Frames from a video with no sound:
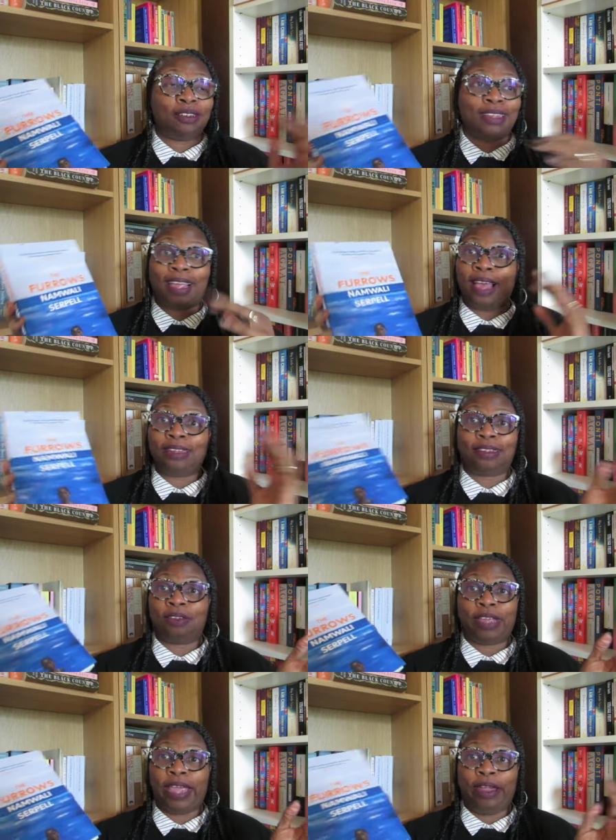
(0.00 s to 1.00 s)
I was like, I just
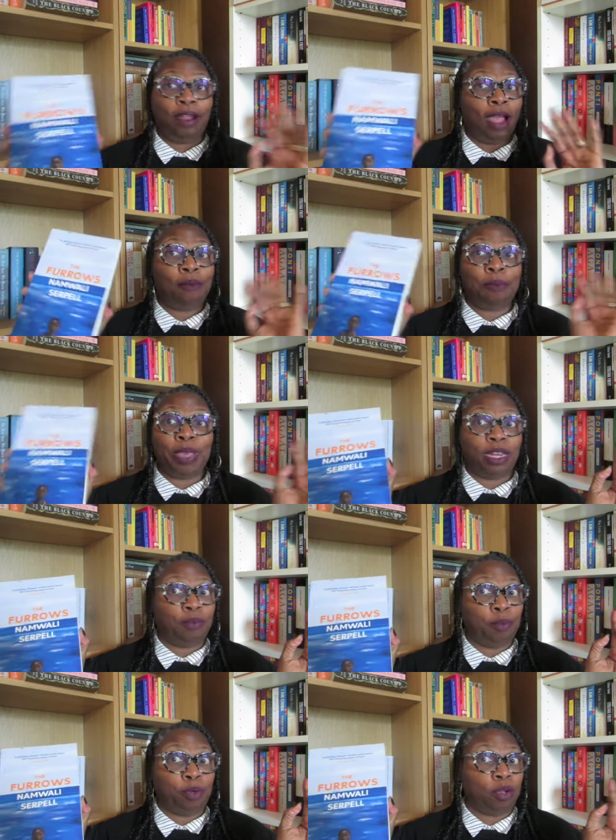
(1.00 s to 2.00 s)
don't care. I'm picking
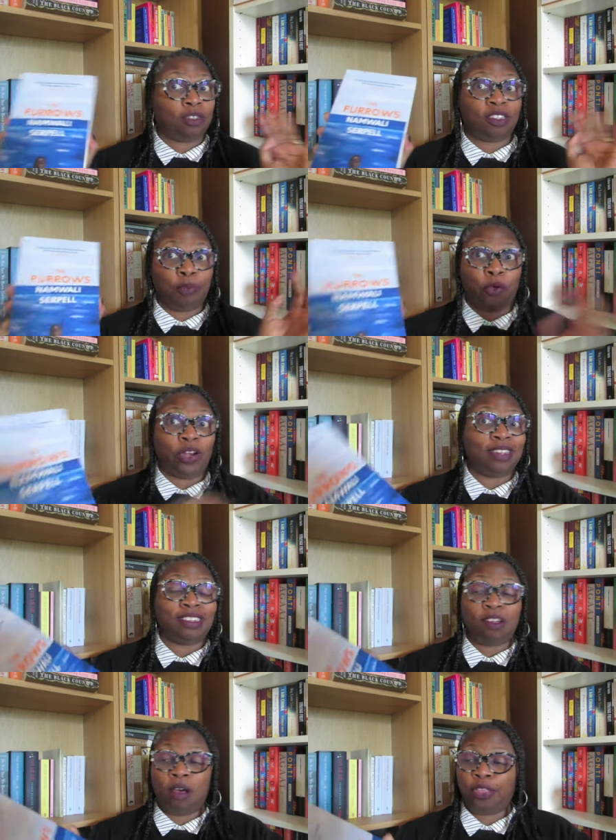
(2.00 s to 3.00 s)
up the book, supporting
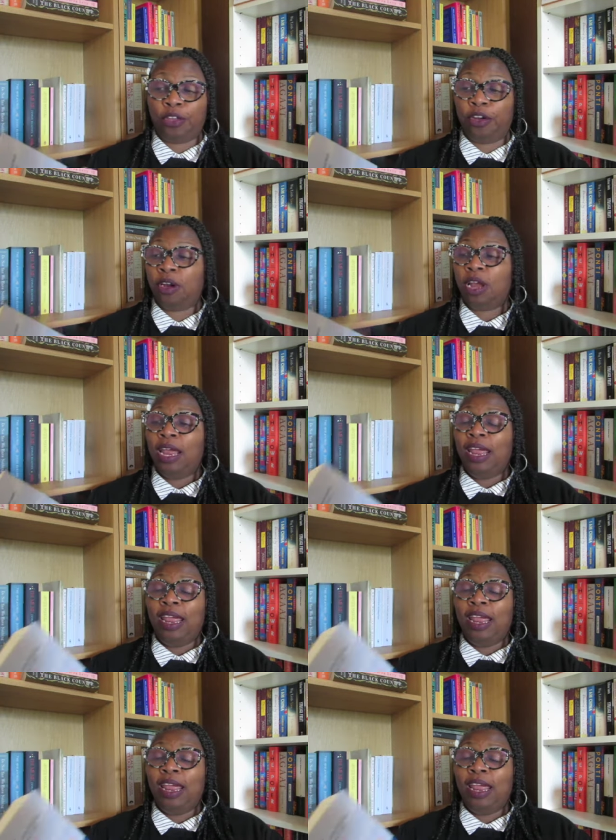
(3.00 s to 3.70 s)
this author,